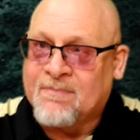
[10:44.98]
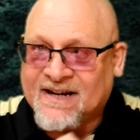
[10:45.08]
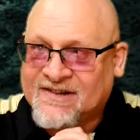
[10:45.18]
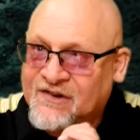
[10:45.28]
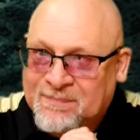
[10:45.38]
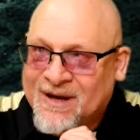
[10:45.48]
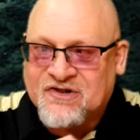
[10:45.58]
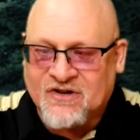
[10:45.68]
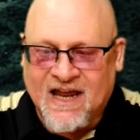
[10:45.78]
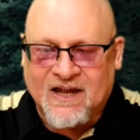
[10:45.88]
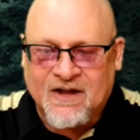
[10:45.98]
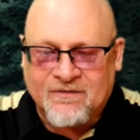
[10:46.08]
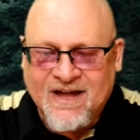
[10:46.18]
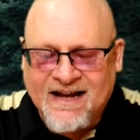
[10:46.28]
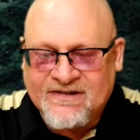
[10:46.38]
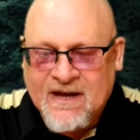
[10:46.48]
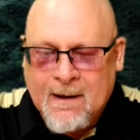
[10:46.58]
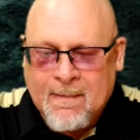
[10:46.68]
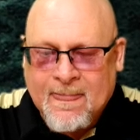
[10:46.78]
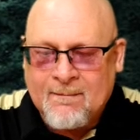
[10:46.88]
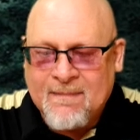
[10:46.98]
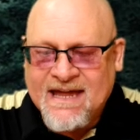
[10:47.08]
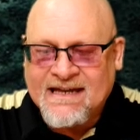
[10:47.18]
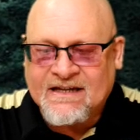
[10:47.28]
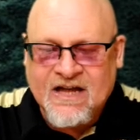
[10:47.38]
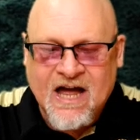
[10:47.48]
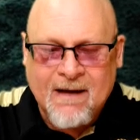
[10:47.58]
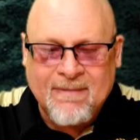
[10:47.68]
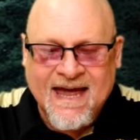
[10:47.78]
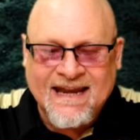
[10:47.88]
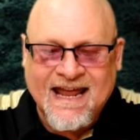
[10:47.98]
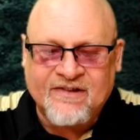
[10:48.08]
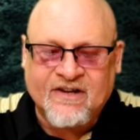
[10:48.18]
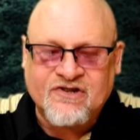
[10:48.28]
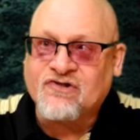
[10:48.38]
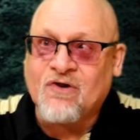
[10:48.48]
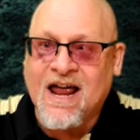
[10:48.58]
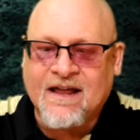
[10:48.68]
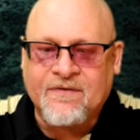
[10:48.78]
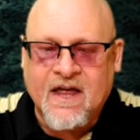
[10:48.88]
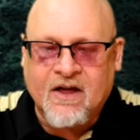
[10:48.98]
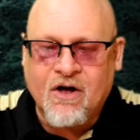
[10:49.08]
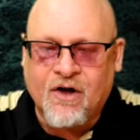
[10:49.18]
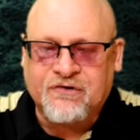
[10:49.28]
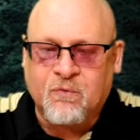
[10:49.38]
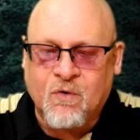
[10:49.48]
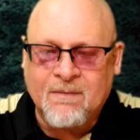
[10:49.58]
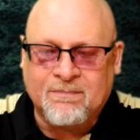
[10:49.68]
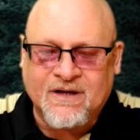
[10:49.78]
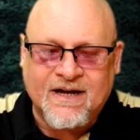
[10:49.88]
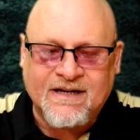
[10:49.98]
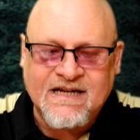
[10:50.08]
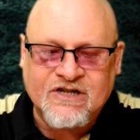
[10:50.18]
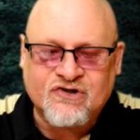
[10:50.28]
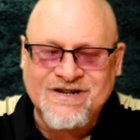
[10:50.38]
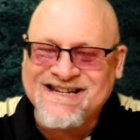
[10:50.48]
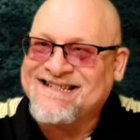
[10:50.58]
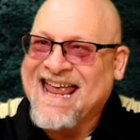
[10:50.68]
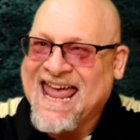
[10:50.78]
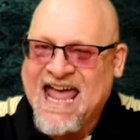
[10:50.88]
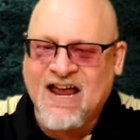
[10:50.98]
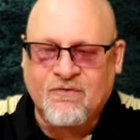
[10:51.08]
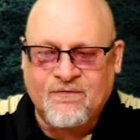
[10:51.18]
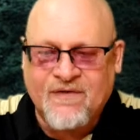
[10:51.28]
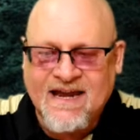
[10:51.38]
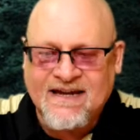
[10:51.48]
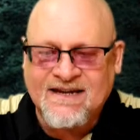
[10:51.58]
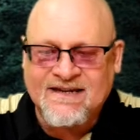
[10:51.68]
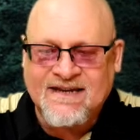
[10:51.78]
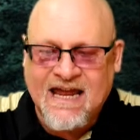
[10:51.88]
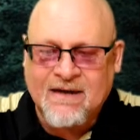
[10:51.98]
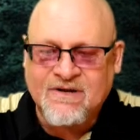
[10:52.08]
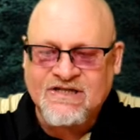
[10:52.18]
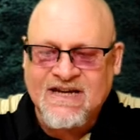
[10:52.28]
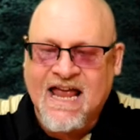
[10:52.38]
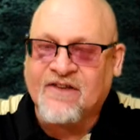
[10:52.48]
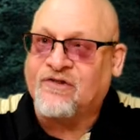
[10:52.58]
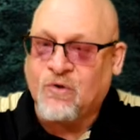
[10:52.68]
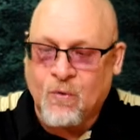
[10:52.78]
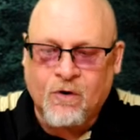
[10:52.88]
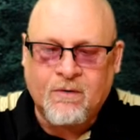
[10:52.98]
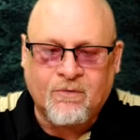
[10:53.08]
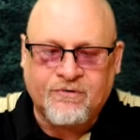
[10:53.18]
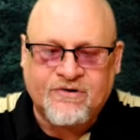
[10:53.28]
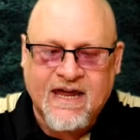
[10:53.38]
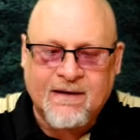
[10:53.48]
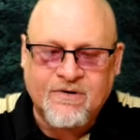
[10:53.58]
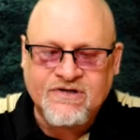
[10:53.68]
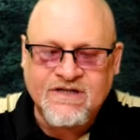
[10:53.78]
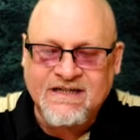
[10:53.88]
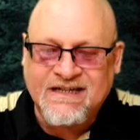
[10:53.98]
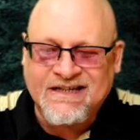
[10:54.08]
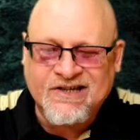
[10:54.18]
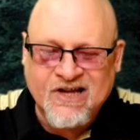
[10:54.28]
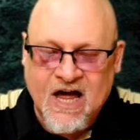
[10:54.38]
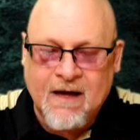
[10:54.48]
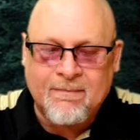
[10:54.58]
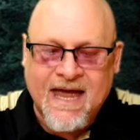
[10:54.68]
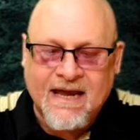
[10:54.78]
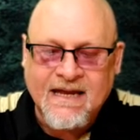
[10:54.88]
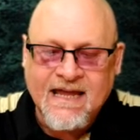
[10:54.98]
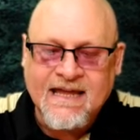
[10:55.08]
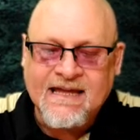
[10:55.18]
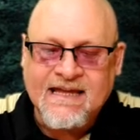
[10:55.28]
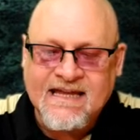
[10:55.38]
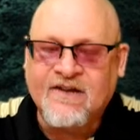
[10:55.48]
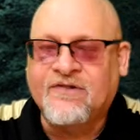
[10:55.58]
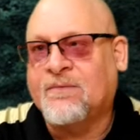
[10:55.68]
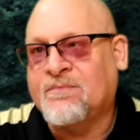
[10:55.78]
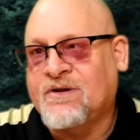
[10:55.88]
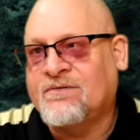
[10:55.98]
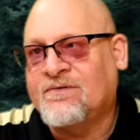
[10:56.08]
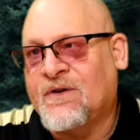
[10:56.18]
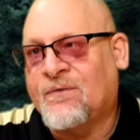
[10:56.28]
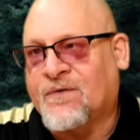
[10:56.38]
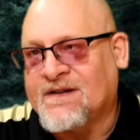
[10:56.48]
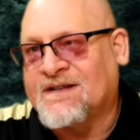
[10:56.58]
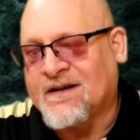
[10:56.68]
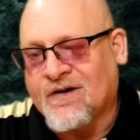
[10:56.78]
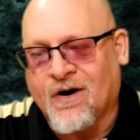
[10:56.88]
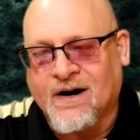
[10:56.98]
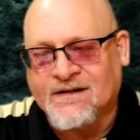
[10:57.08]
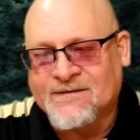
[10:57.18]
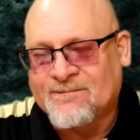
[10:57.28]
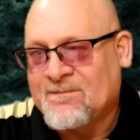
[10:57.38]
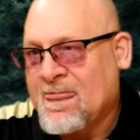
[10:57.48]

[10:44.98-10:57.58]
But it's his special I love. Goddamn may end combat as a strike that costs 1 blood. He treats aggravated damage as normal damage in combat. He is immune to frenzy cards.